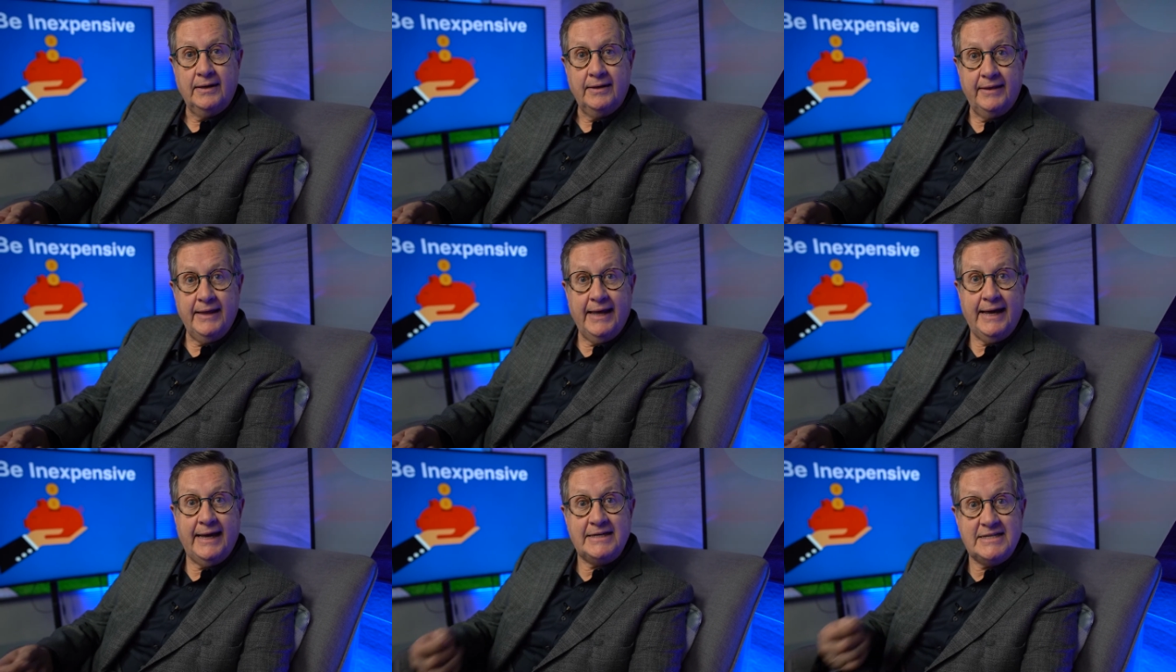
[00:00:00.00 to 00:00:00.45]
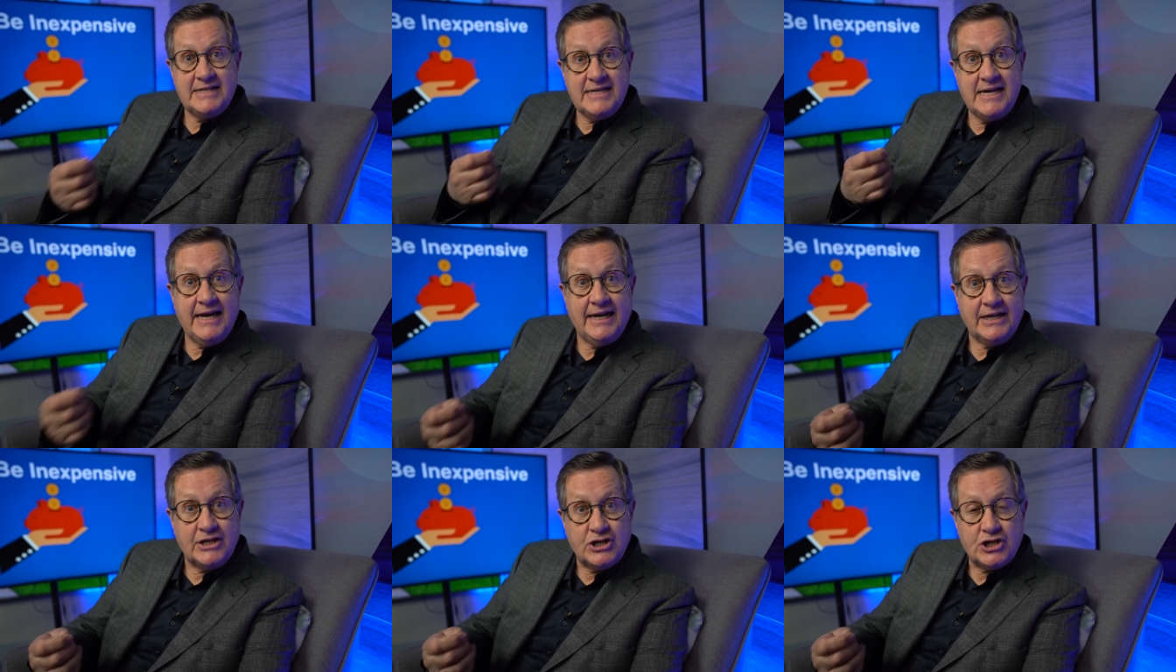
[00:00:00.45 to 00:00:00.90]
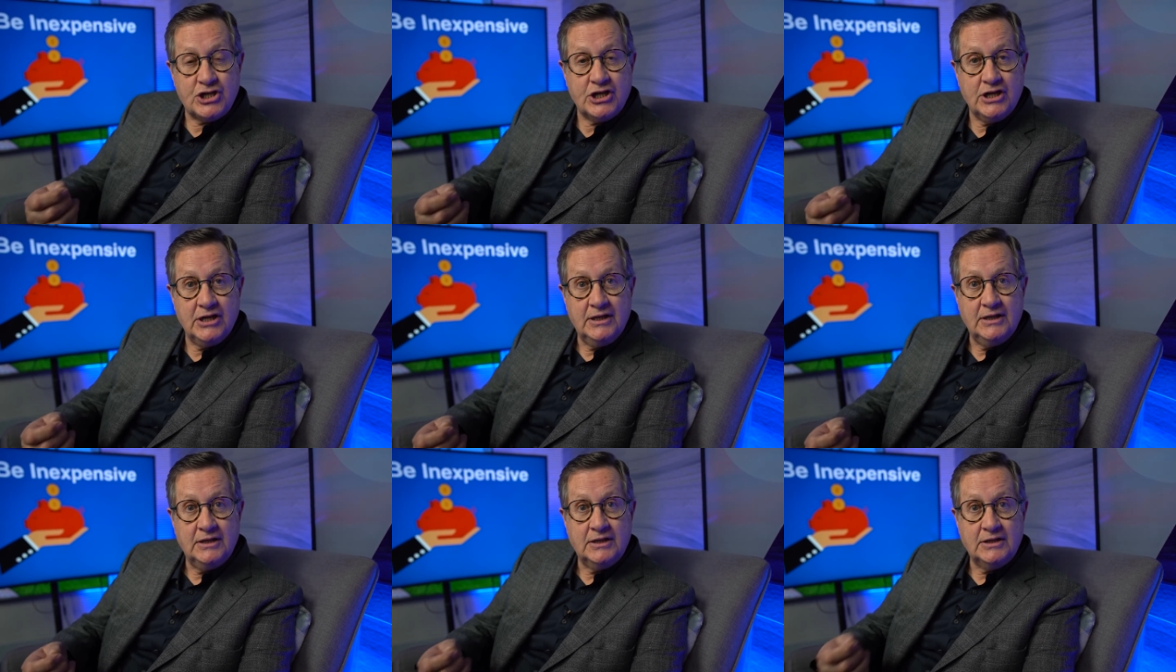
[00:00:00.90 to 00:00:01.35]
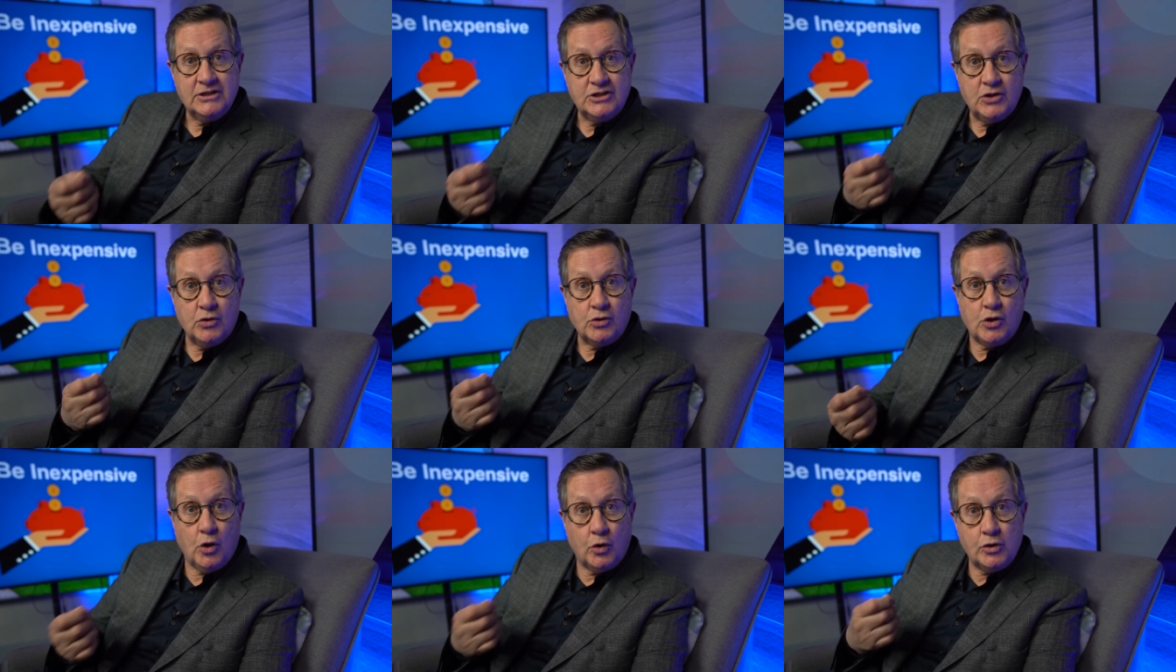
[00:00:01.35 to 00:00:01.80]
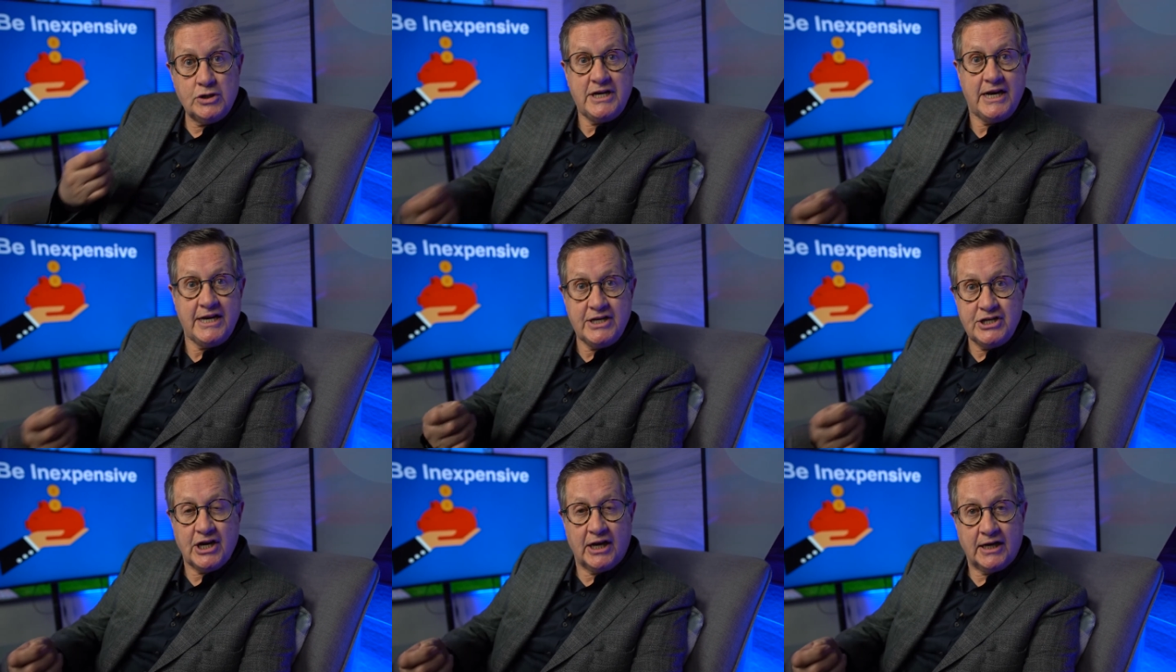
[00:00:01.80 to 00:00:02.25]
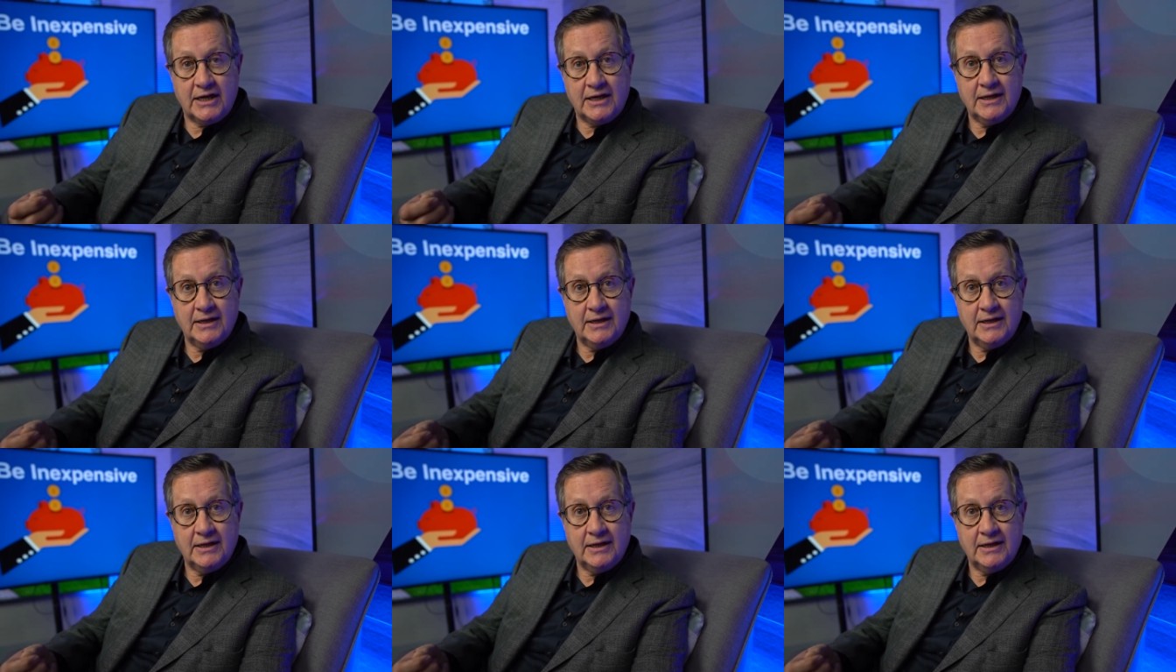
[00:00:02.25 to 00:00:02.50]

They teach. So go teach it.